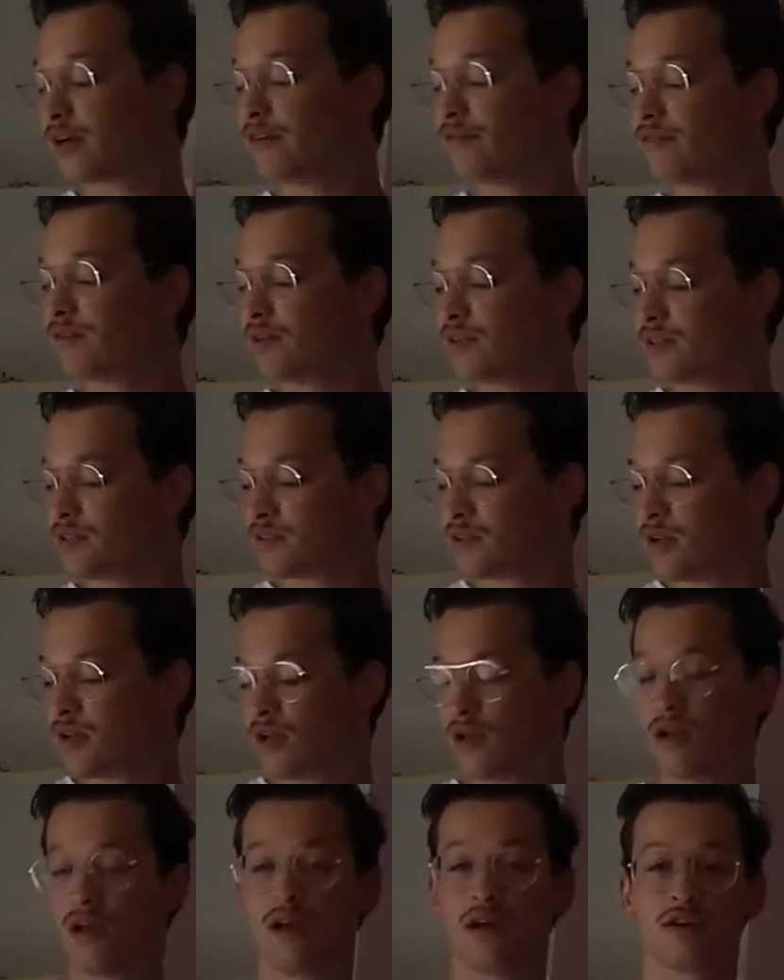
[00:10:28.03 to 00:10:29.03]
Canvas
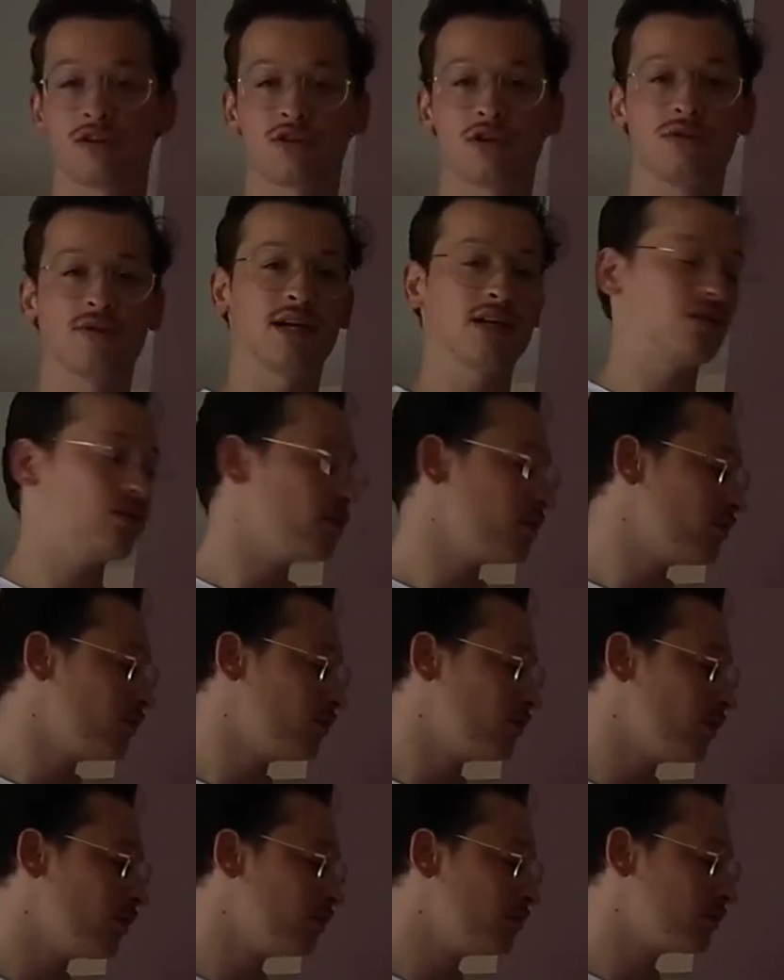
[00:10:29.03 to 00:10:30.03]
so that
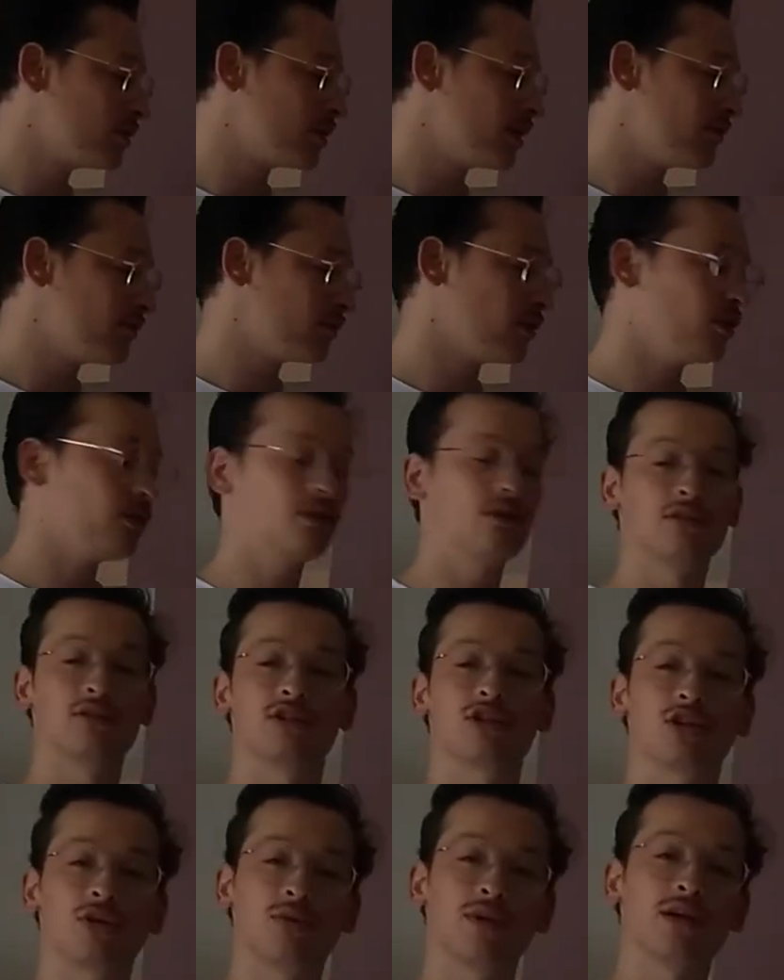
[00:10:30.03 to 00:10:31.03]
you don't have to look on the
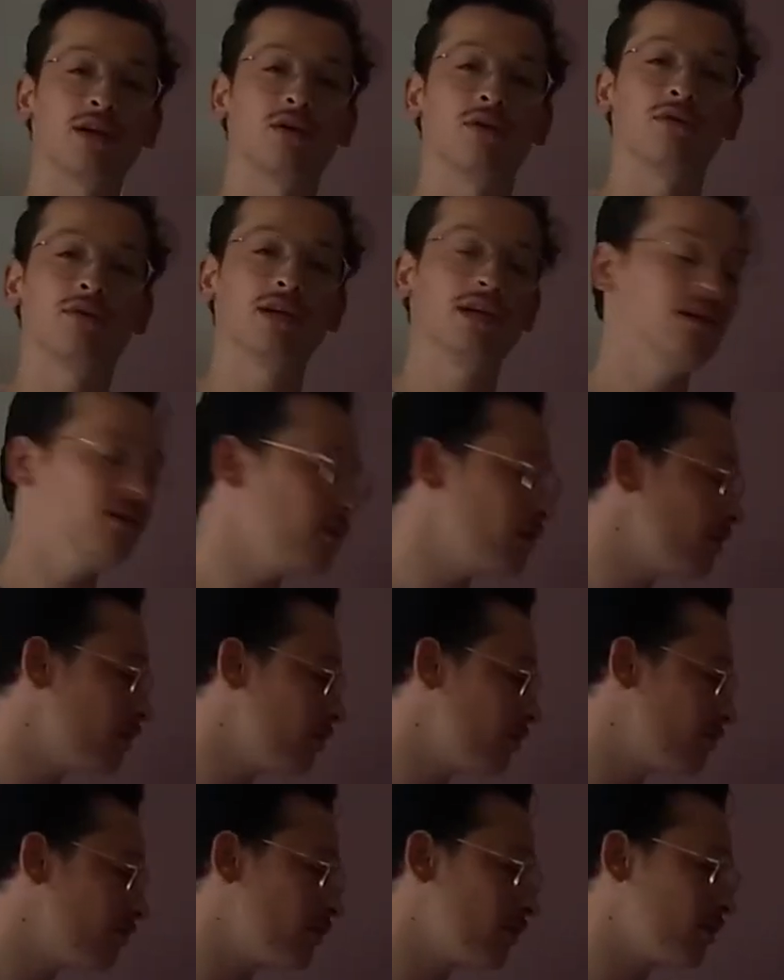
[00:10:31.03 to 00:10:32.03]
screen only
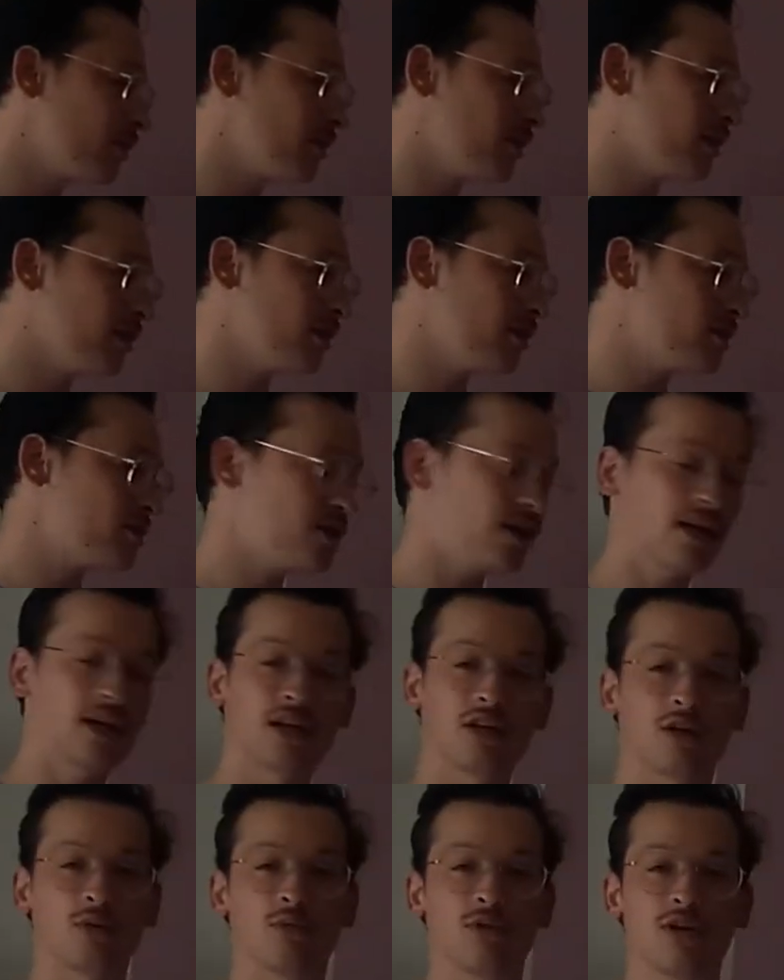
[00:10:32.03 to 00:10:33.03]
for
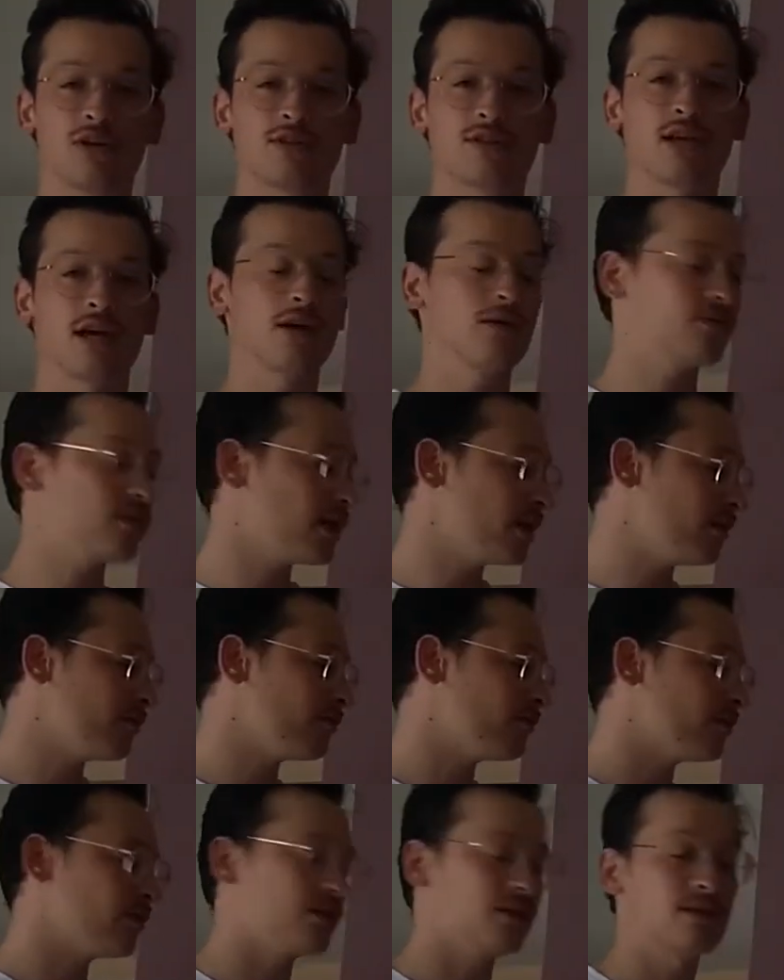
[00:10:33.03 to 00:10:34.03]
checking the words out
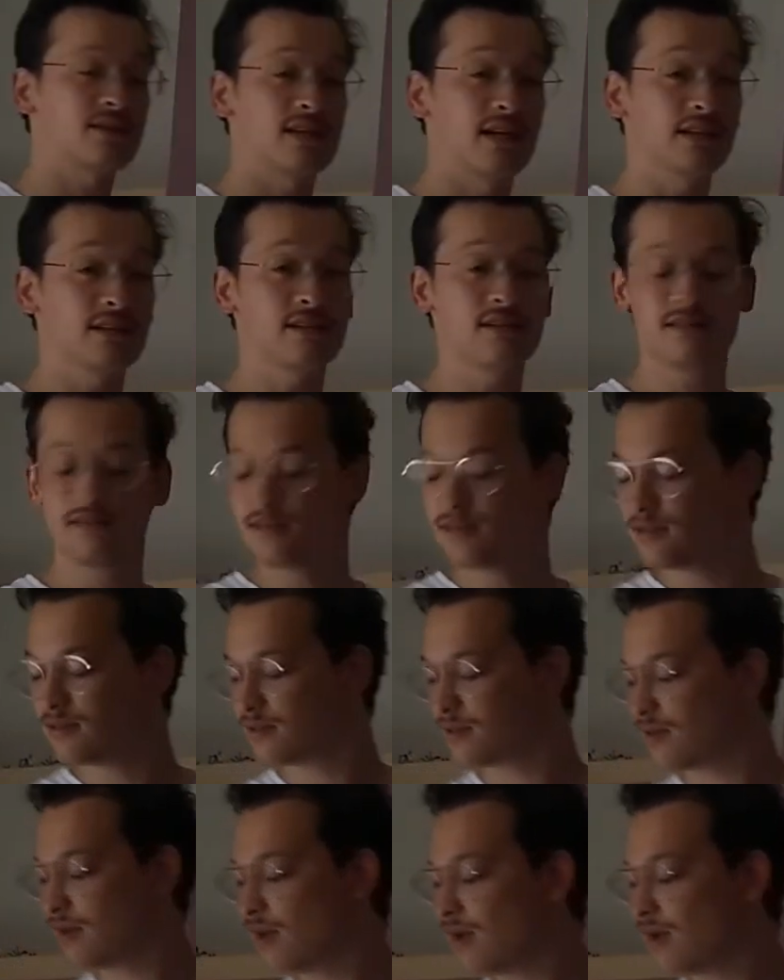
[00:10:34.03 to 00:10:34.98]
and for the sentences.